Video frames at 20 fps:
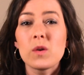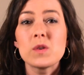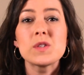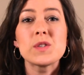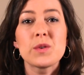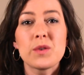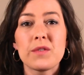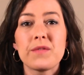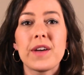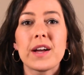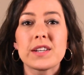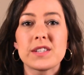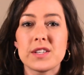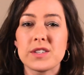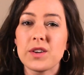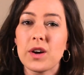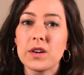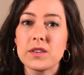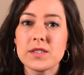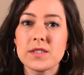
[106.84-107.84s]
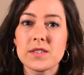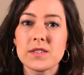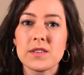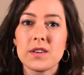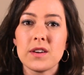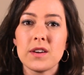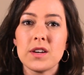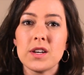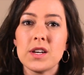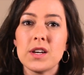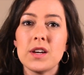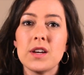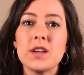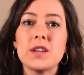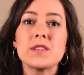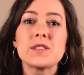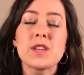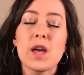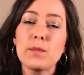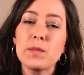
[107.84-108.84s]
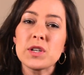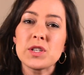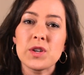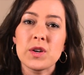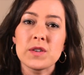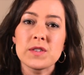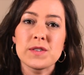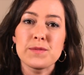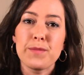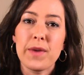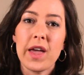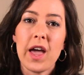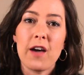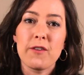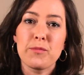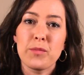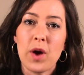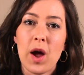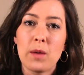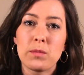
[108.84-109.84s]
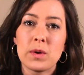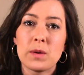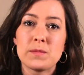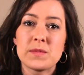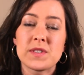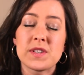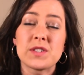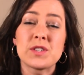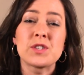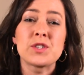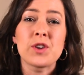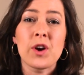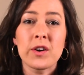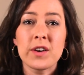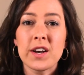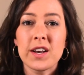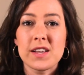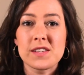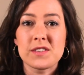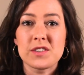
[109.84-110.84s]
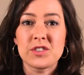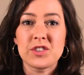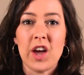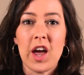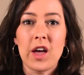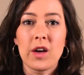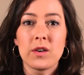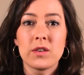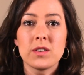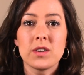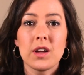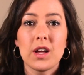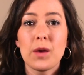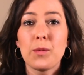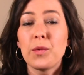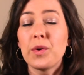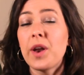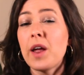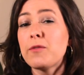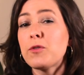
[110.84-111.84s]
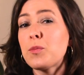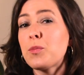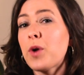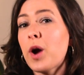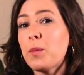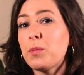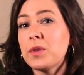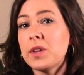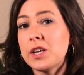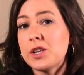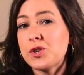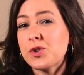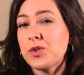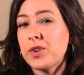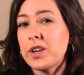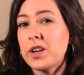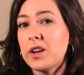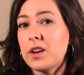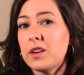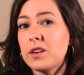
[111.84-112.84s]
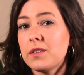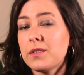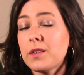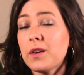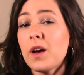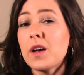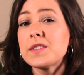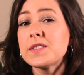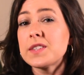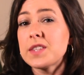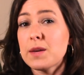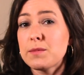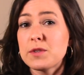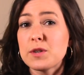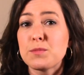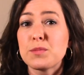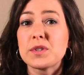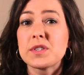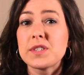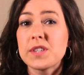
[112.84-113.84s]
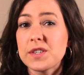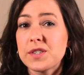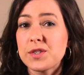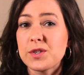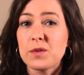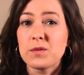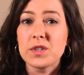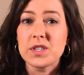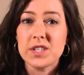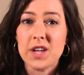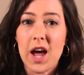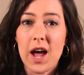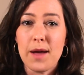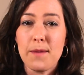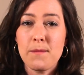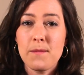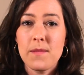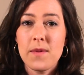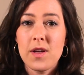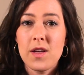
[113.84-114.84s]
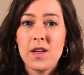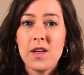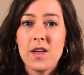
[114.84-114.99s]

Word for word: also affect adults. Some adults may have problems that started as a child and were never properly treated, causing them to persist over time.